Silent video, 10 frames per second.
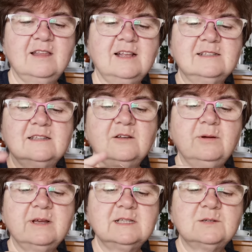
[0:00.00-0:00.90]
that's the
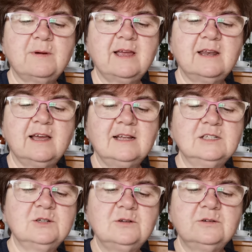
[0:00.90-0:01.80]
quickest way to
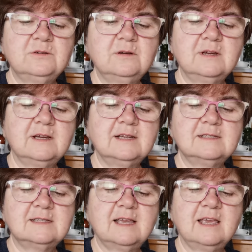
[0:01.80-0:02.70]
undo a
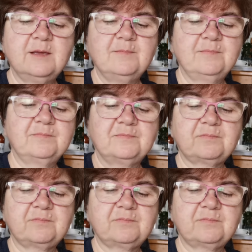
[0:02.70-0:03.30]
seam.